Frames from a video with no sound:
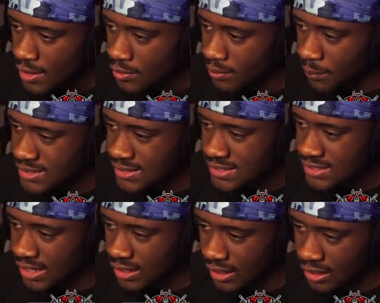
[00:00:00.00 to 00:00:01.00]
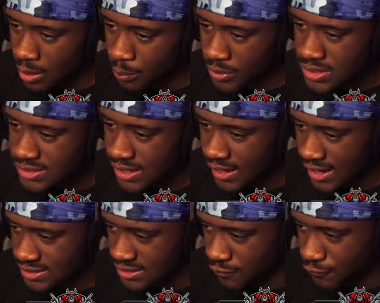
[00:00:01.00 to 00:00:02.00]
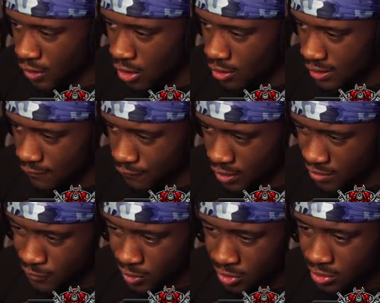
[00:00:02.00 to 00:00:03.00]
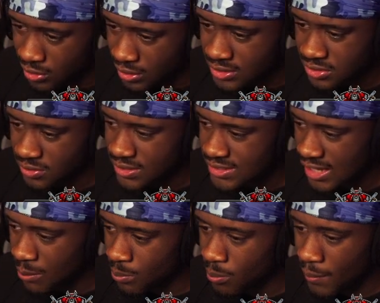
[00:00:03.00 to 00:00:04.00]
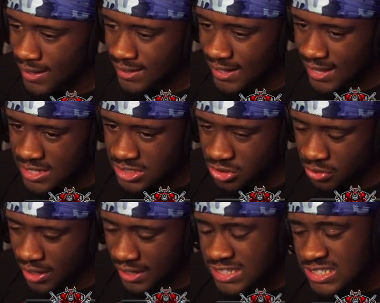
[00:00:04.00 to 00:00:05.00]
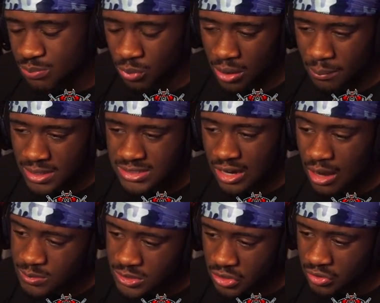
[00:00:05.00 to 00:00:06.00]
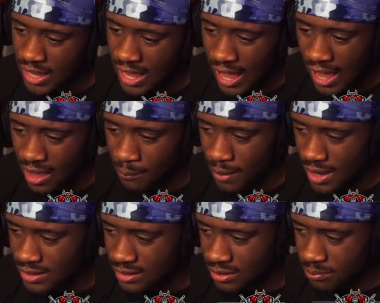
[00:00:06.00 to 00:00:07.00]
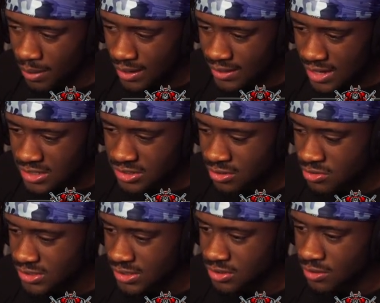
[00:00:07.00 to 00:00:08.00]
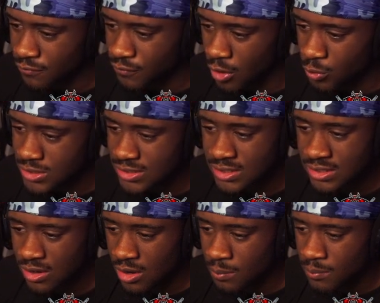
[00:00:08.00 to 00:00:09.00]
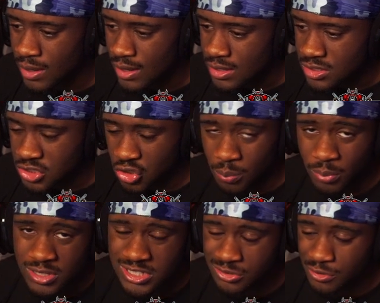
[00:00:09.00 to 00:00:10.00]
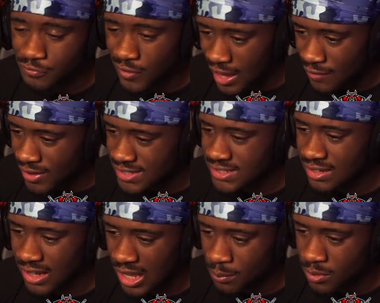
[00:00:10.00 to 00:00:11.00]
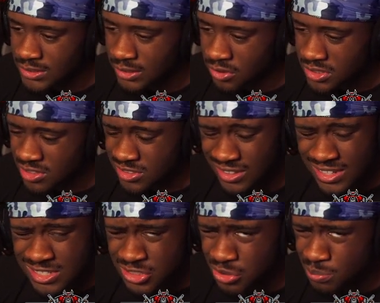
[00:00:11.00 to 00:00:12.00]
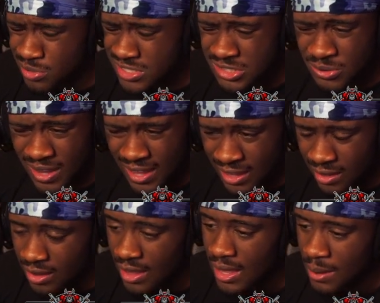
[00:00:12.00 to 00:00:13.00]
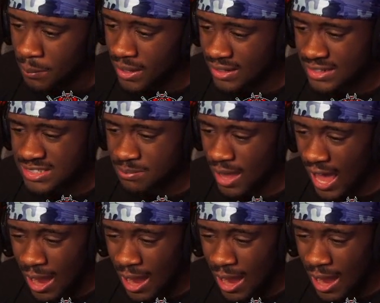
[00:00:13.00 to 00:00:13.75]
let me see, stick layout preset, guys, default invert vertical looks on disabled. My Deadzone, guys, this is pretty much up to you. Now I have my Deadzone set to default, which is 0.05. I see a lot of people set their stuff to like 0.08, but listen, man,